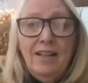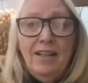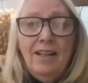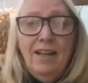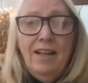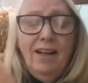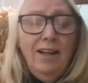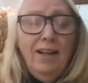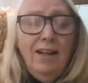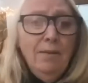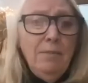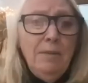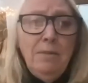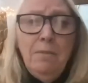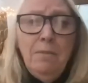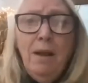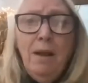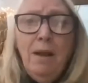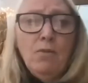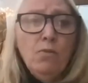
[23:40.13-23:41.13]
I mean,
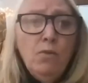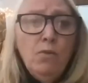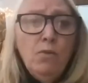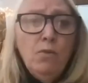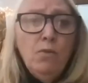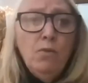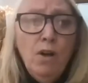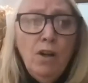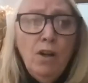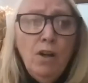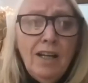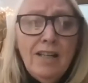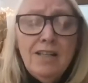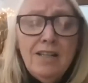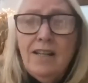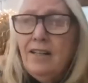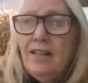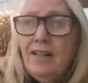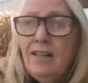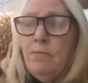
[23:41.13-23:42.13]
my work has taken
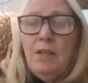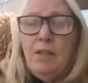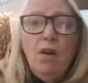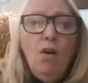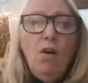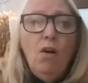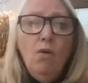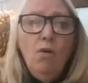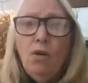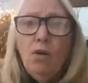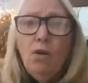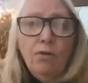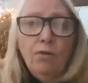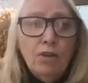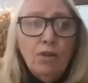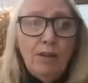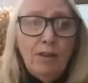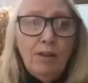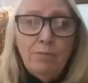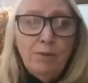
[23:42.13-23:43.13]
me all over
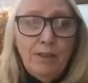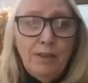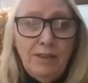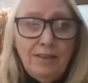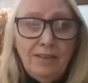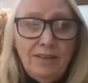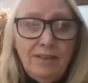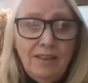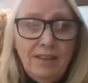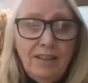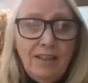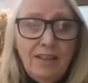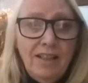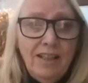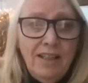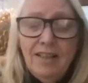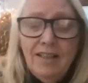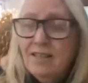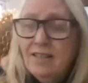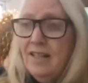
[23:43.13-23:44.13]
Great Britain. It
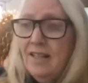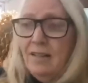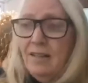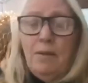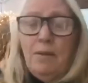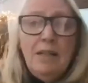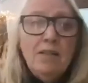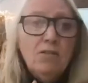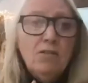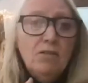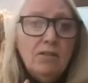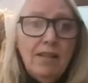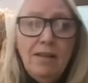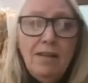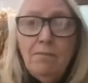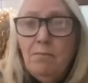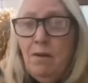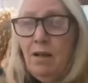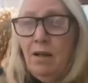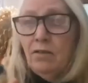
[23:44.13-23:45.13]
has taken me into
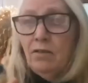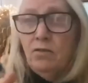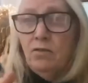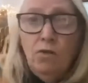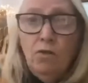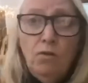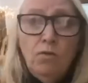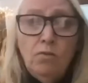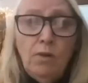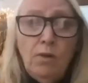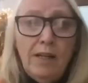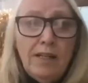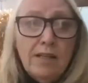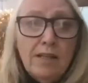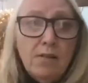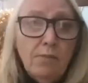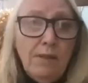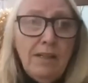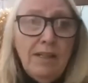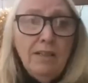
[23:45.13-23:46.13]
Denmark, Norway,
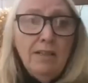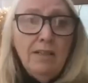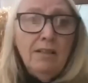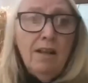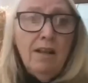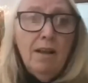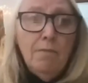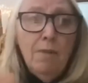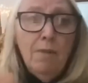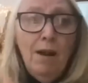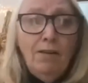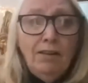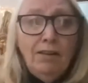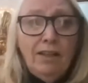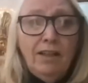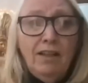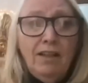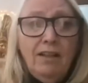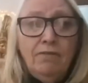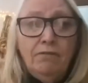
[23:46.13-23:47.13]
Sweden,
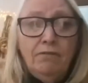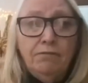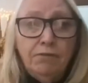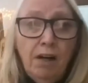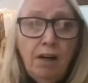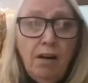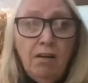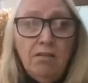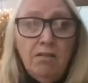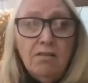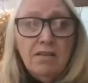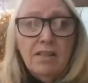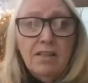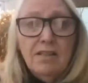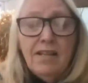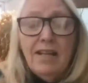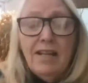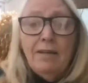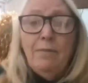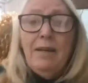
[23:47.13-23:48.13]
America, France. It's
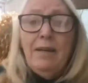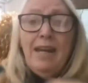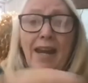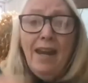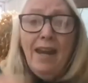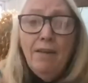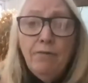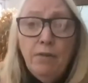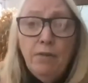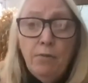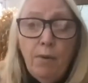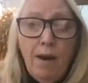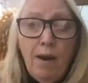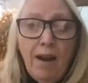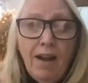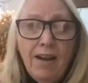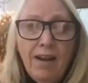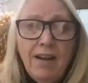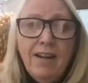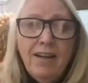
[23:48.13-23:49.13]
taken me
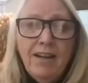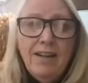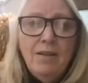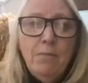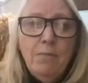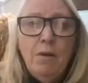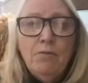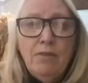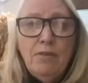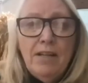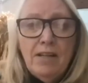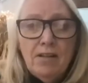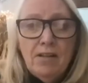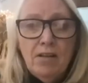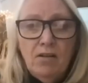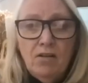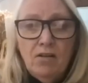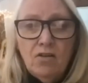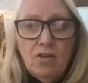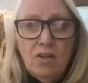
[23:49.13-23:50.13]
everywhere in my
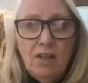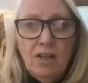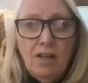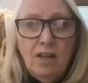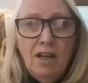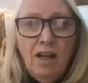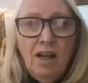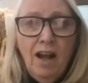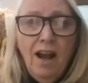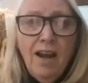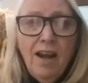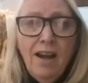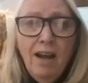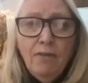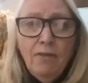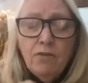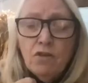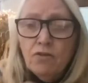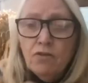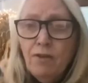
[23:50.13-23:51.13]
research. I
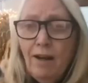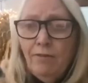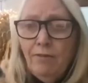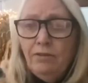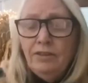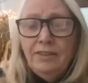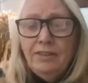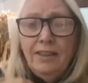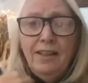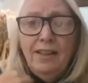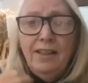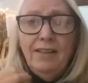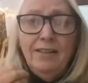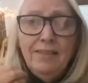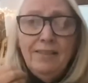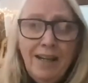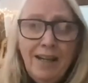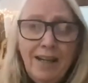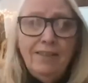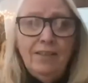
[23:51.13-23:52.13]
have traveled the
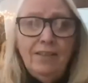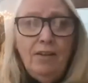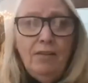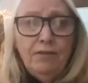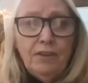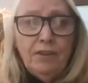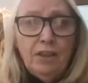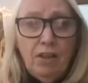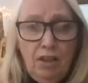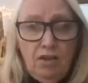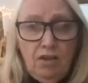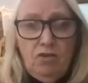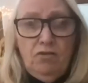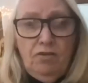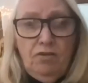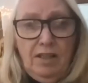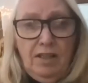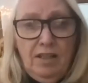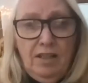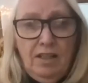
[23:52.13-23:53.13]
length of the country